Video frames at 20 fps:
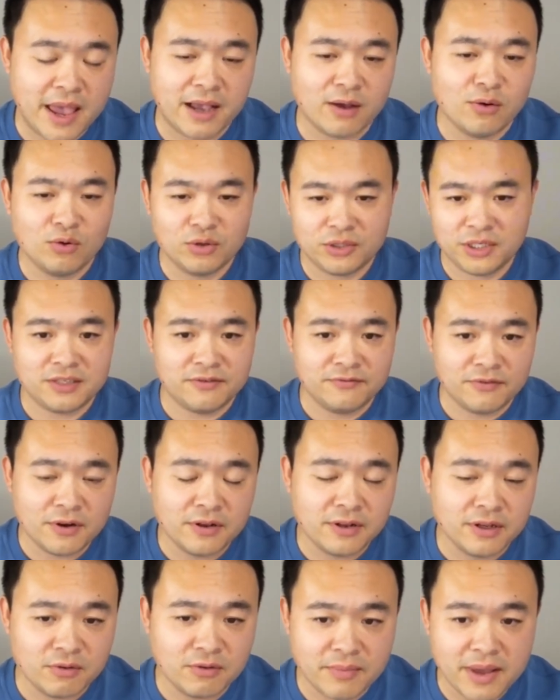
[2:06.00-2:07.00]
back, or just a
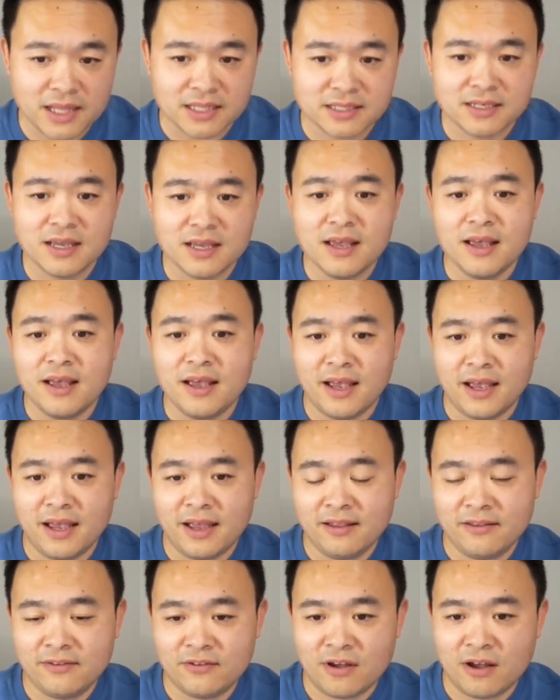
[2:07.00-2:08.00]
very little amount,
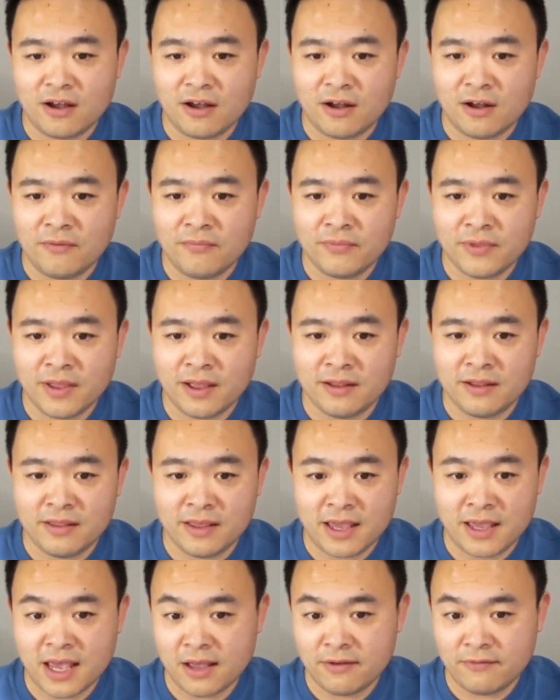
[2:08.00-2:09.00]
and
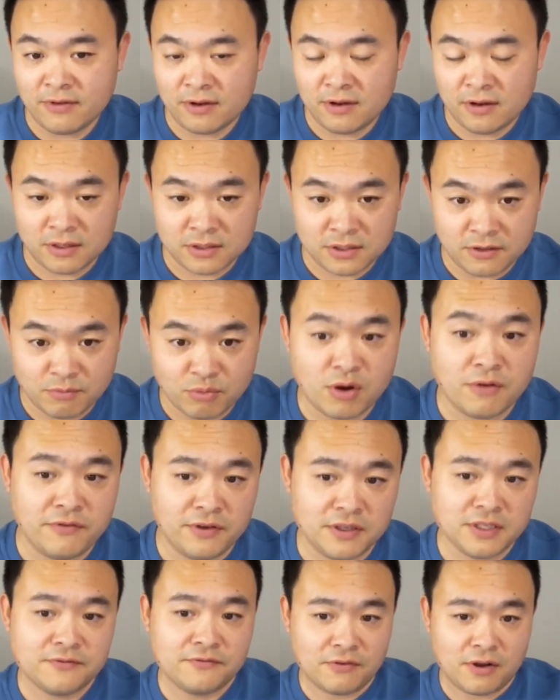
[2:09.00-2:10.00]
they have a lot of
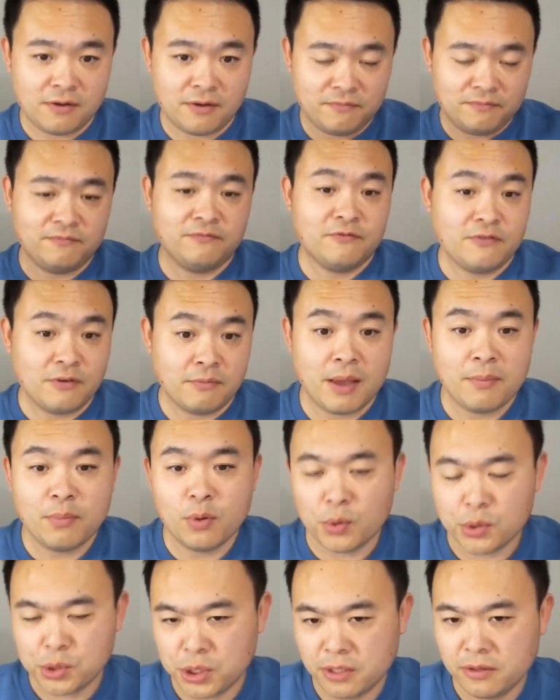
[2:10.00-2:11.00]
profits from
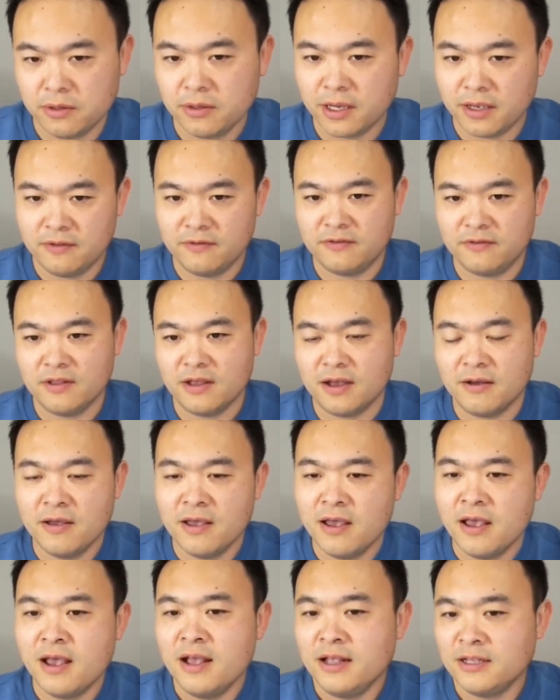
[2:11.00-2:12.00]
that portion.
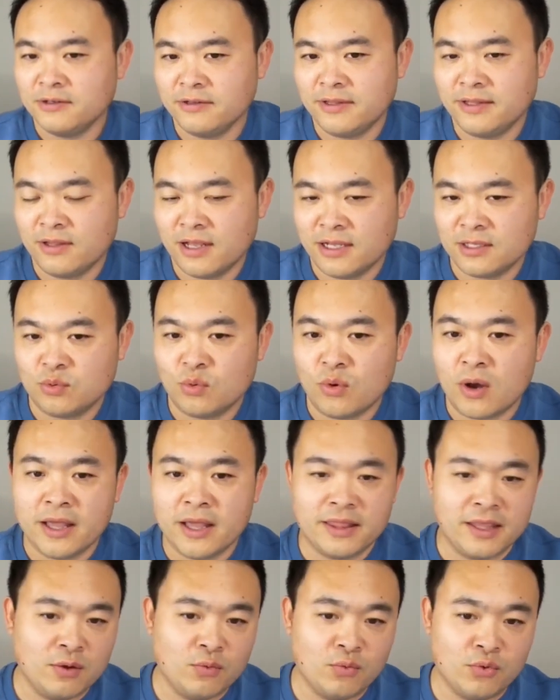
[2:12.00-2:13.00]
So that's
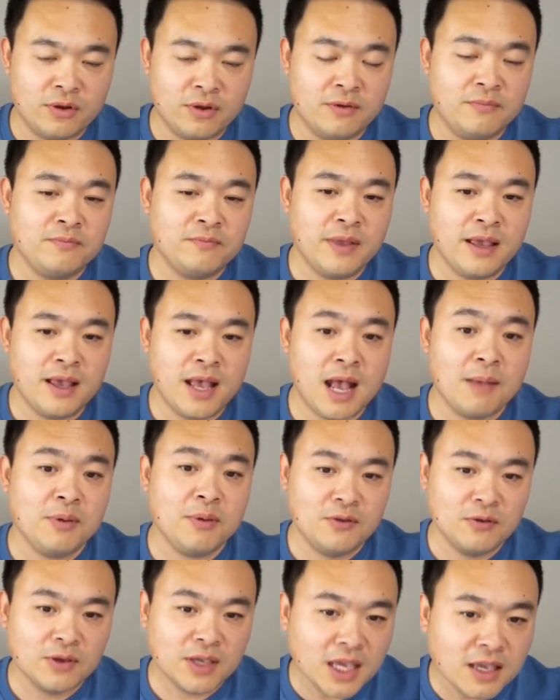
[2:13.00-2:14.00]
why they would
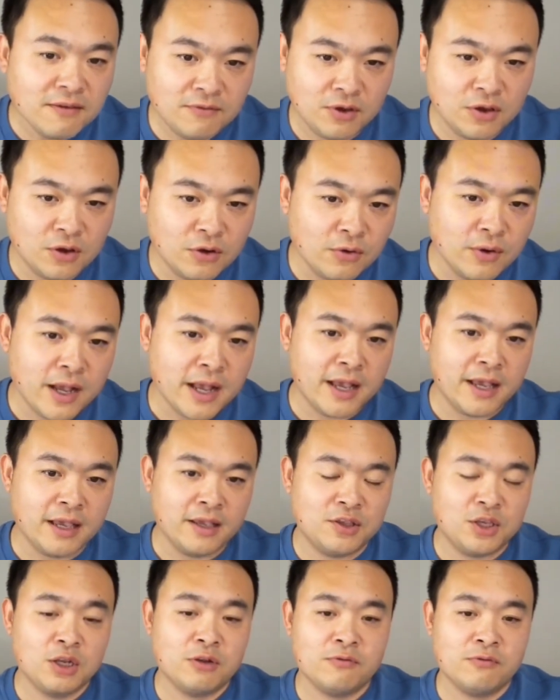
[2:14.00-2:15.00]
happy to give you
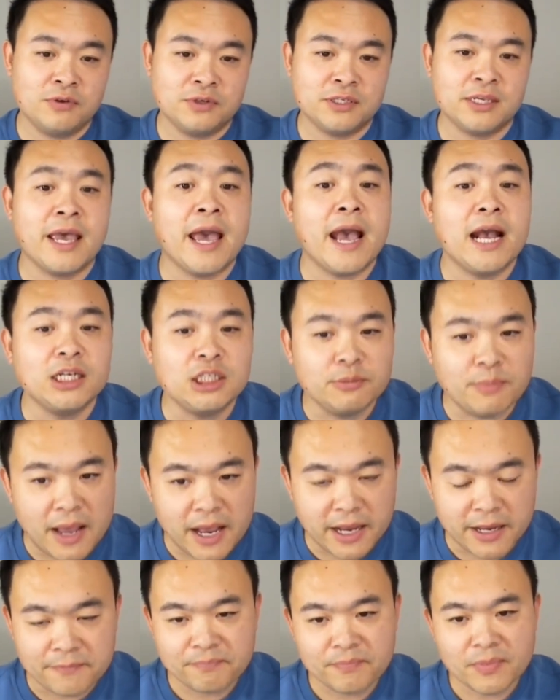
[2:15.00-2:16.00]
a generous
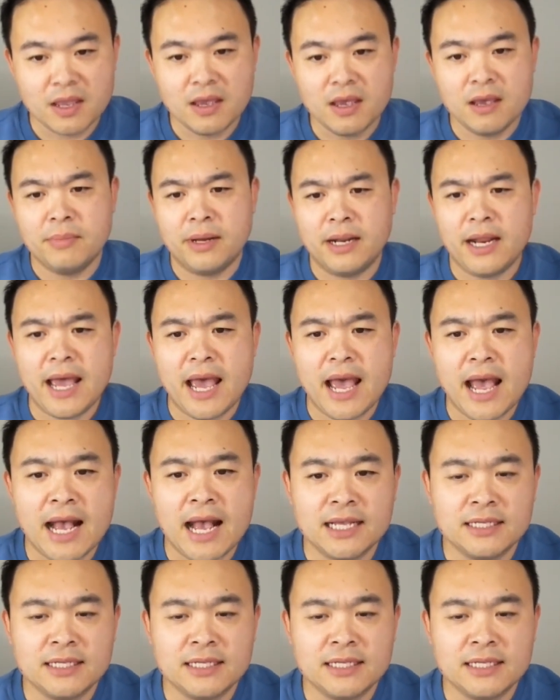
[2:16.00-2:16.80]
cashback. But